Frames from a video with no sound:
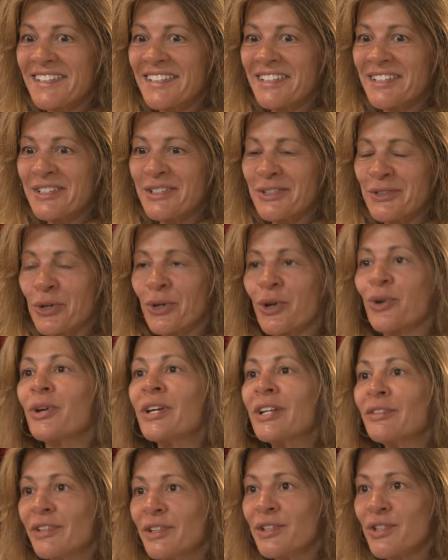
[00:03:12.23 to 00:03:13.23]
you're
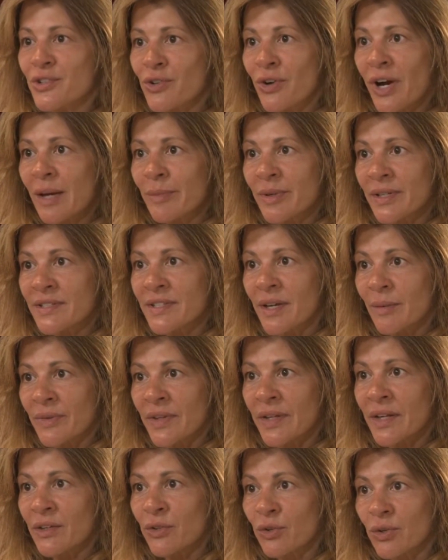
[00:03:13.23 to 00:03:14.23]
creatively describing
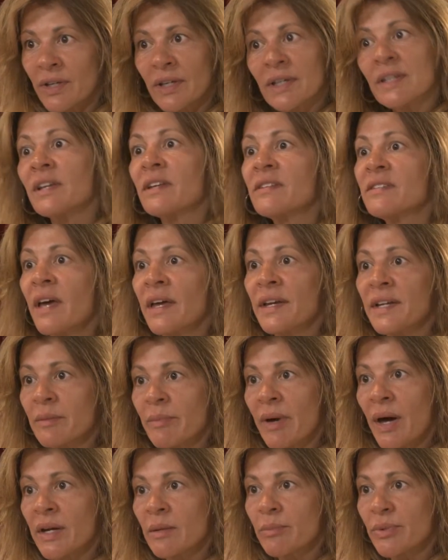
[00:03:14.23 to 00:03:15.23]
something, you can get excited
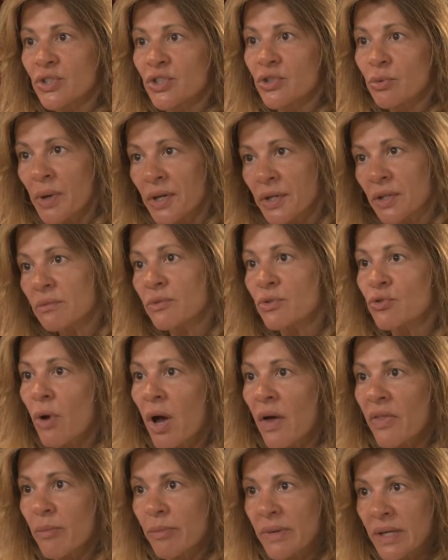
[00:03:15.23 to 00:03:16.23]
about it, but you want to
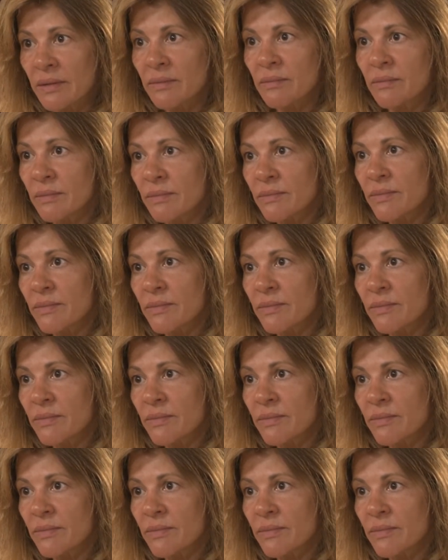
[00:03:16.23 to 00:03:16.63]
draw them in.